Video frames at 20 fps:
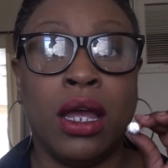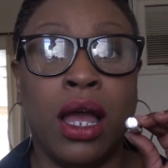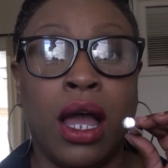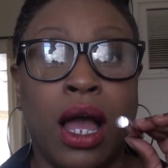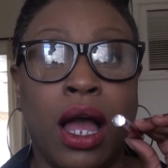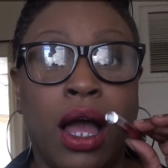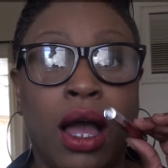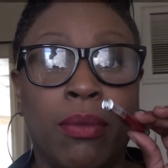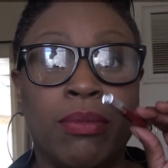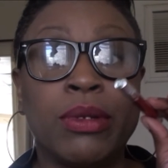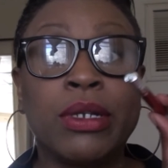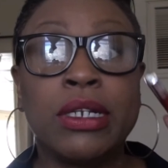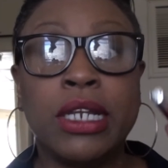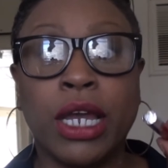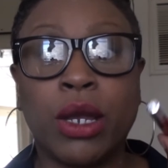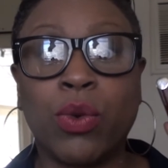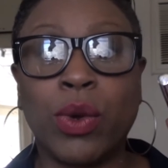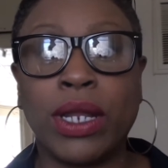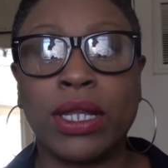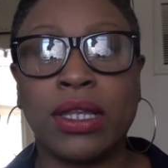um,
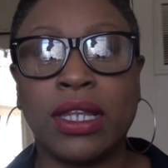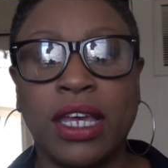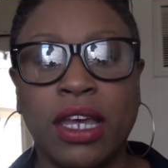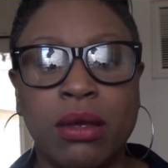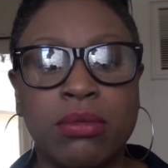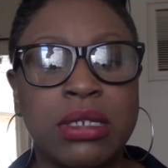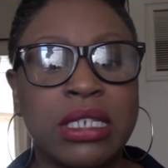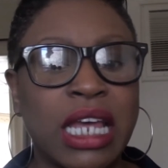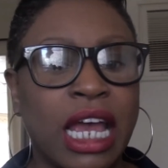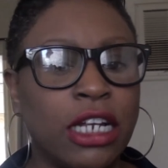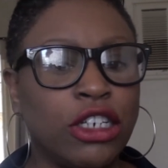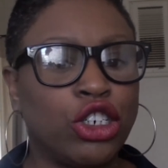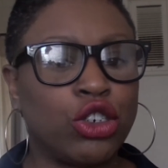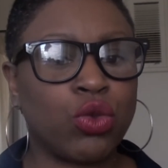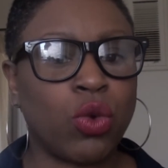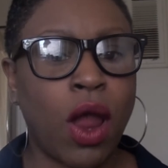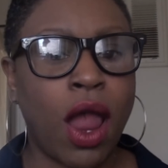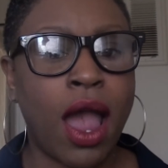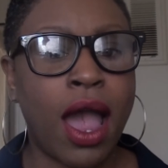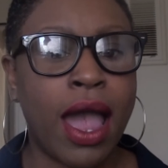liquid lips that
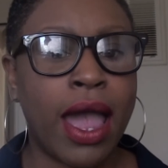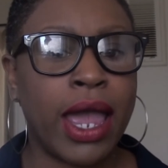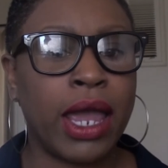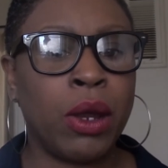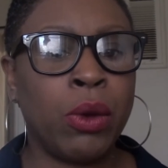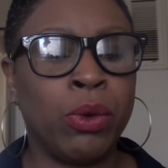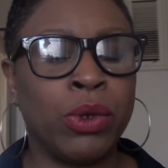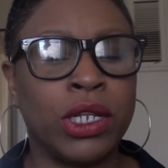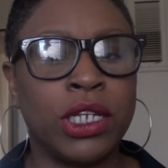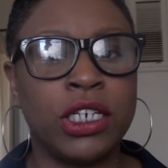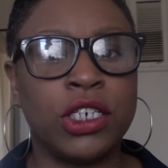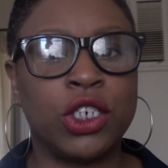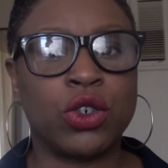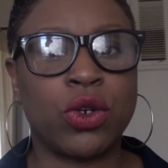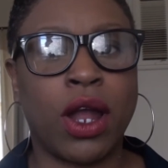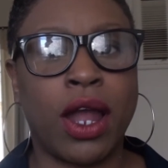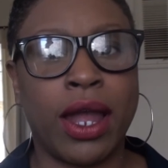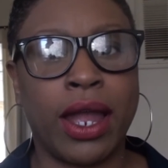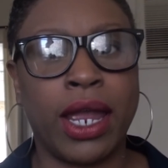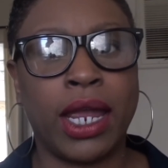dry, really
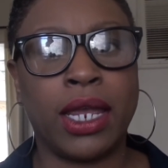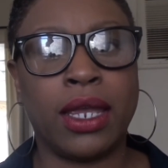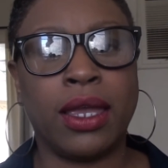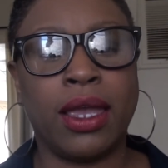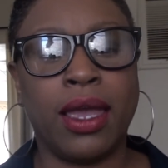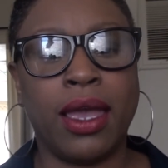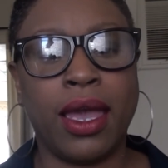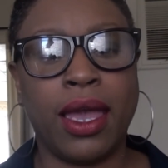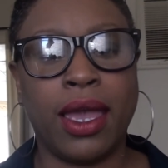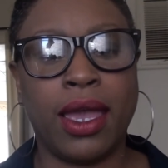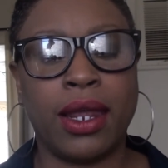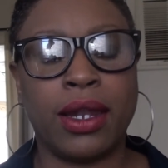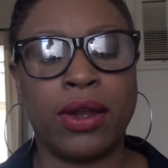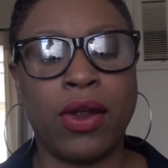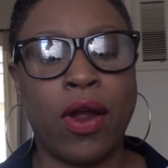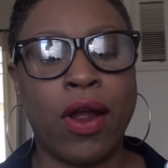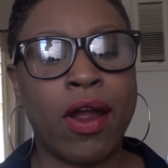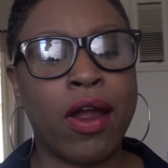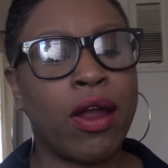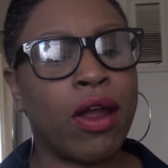drying, and
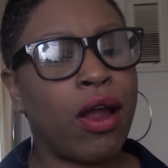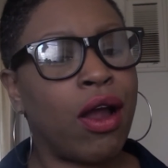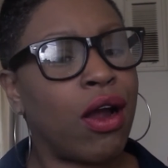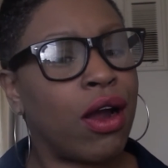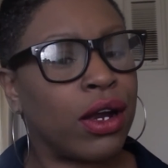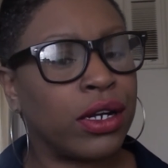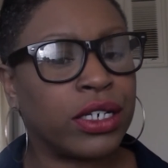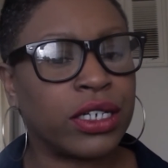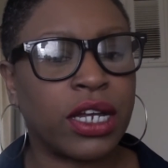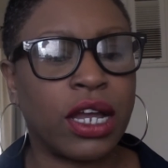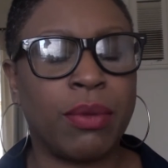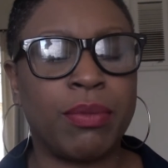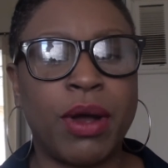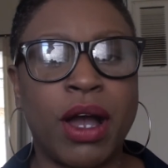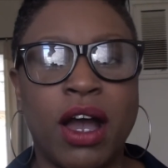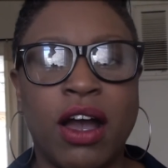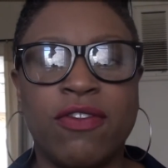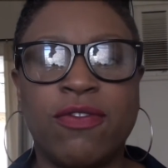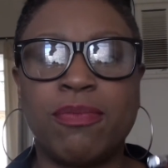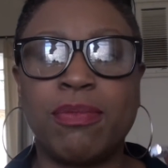are hard to come
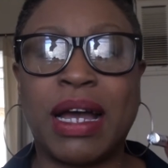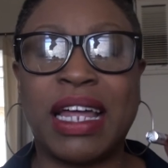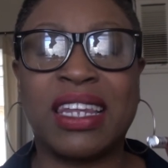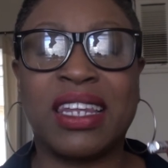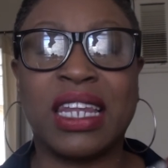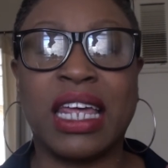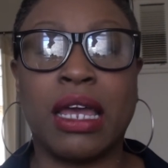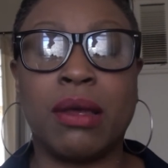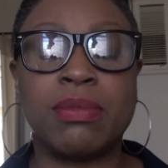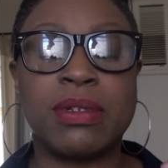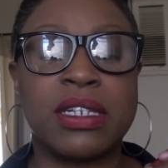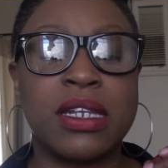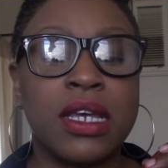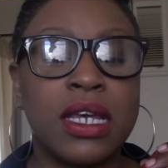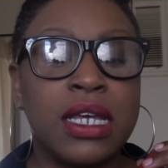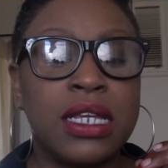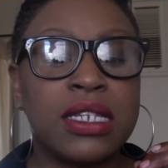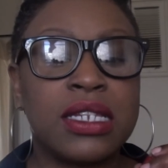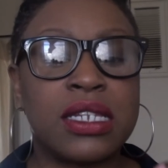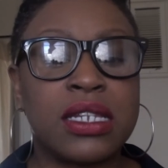off, my lips
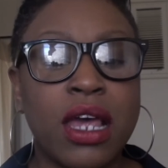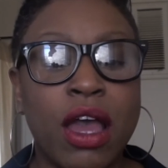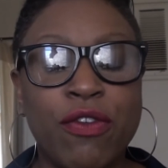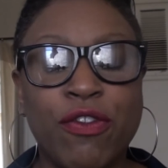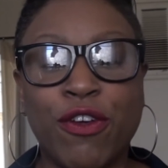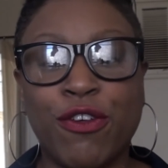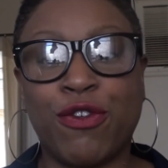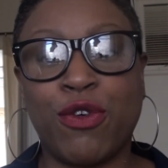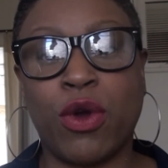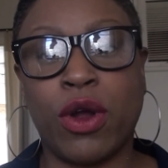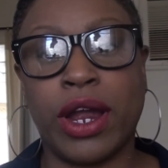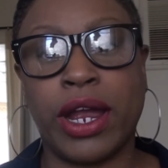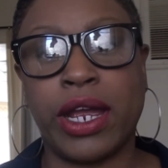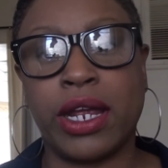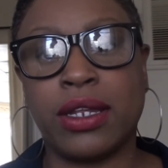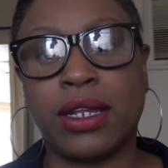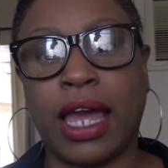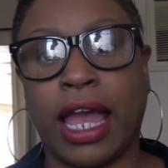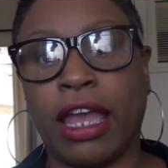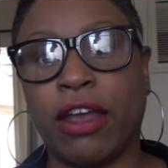suffer for
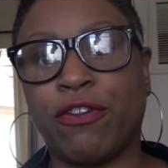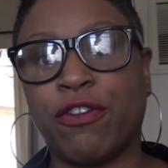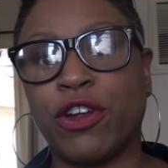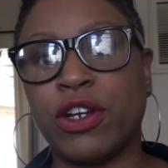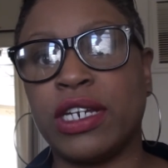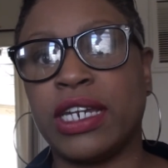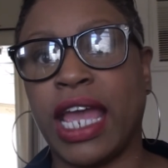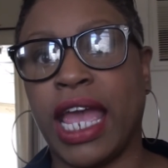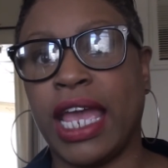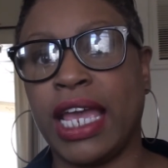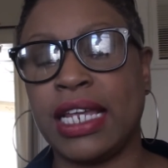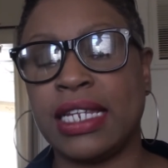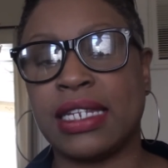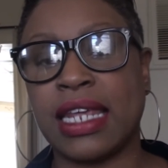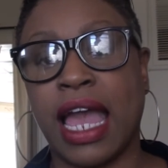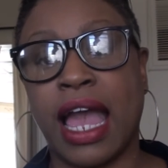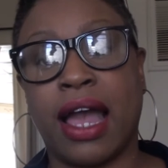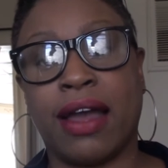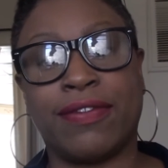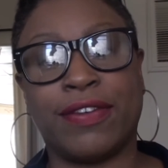it, like, for days
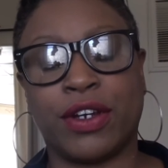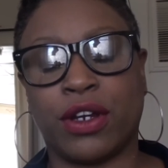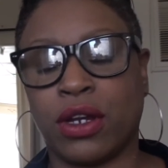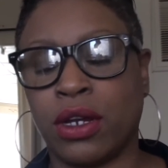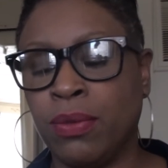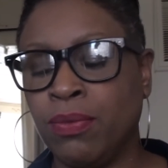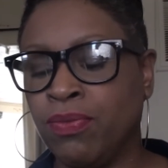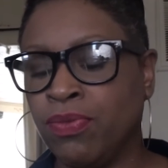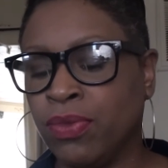after.